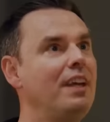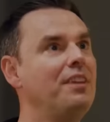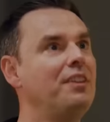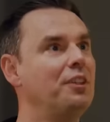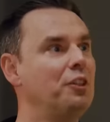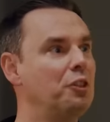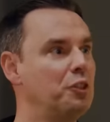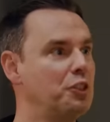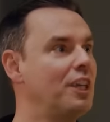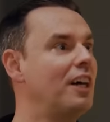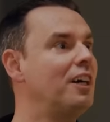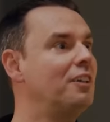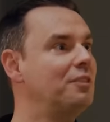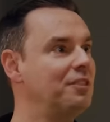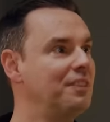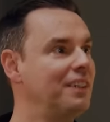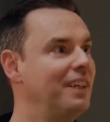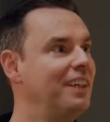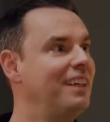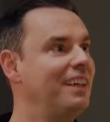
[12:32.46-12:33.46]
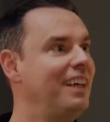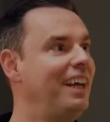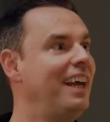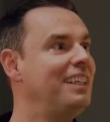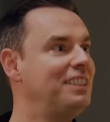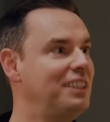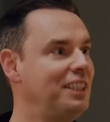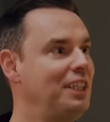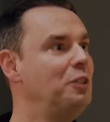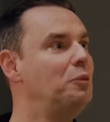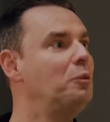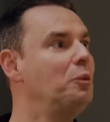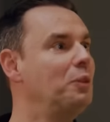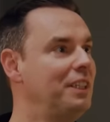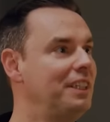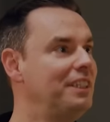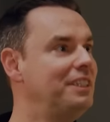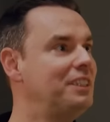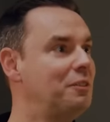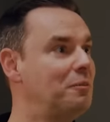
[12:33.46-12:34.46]
faith in yourself as
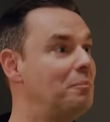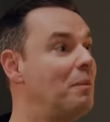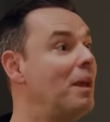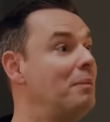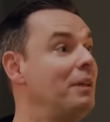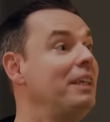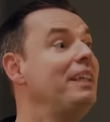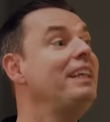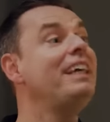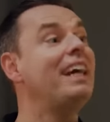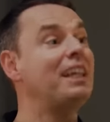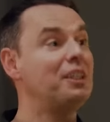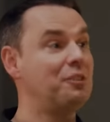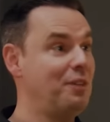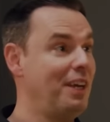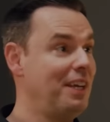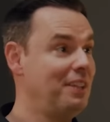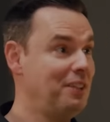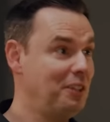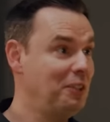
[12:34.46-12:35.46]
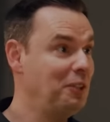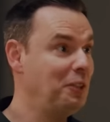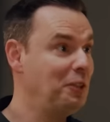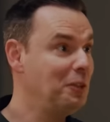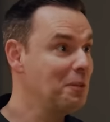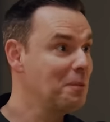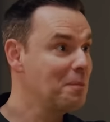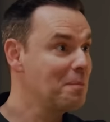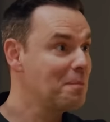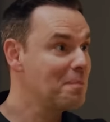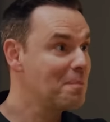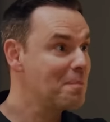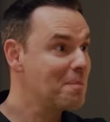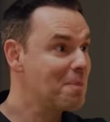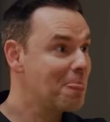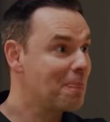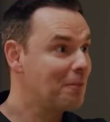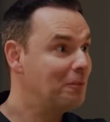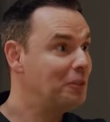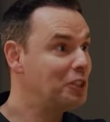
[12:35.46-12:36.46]
equally as maybe He has faith in you,
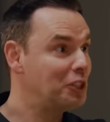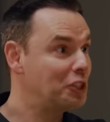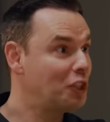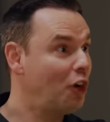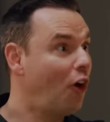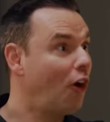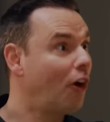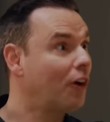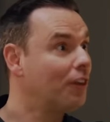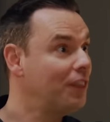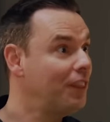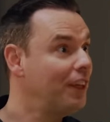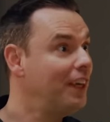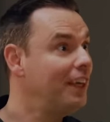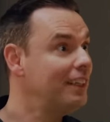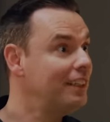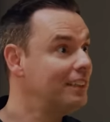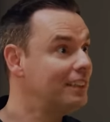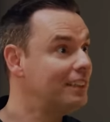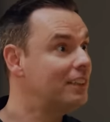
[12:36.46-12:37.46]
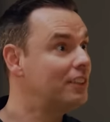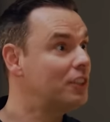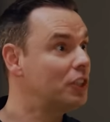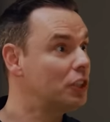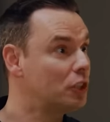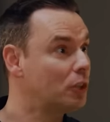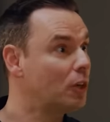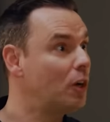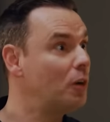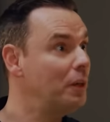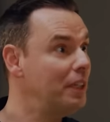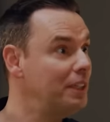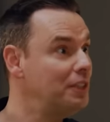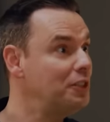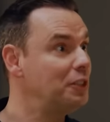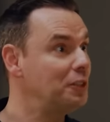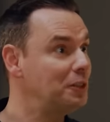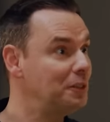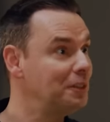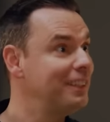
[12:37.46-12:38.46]
which is what a hard a thing concept. to grow
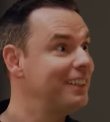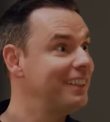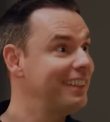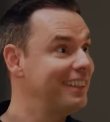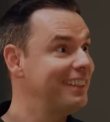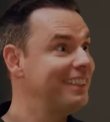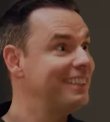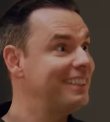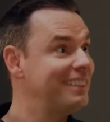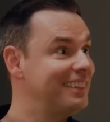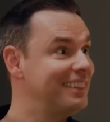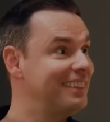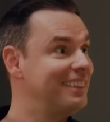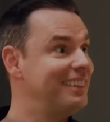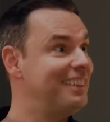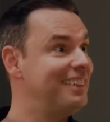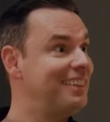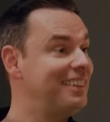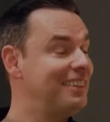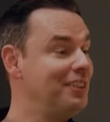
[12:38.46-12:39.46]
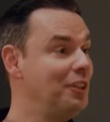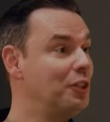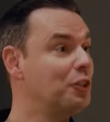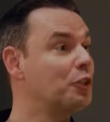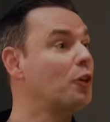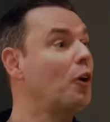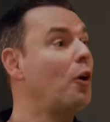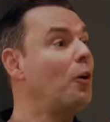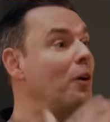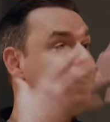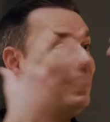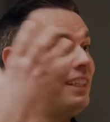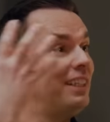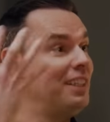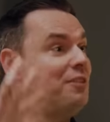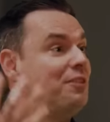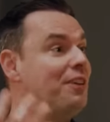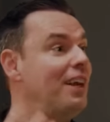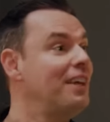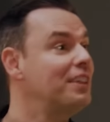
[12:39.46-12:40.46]
into. Well, think about this. You're growing
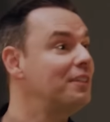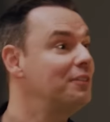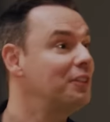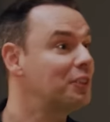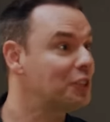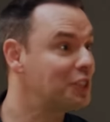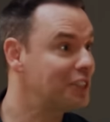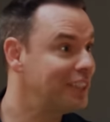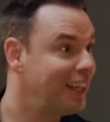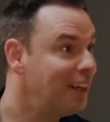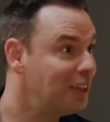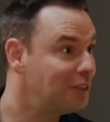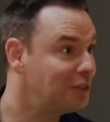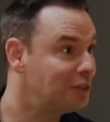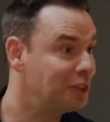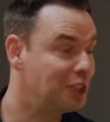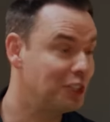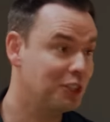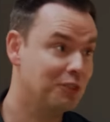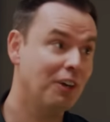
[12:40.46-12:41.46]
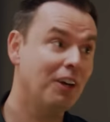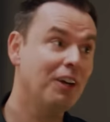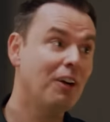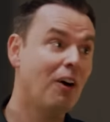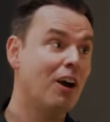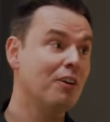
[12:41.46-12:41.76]
into the faith of yourself, which faith is very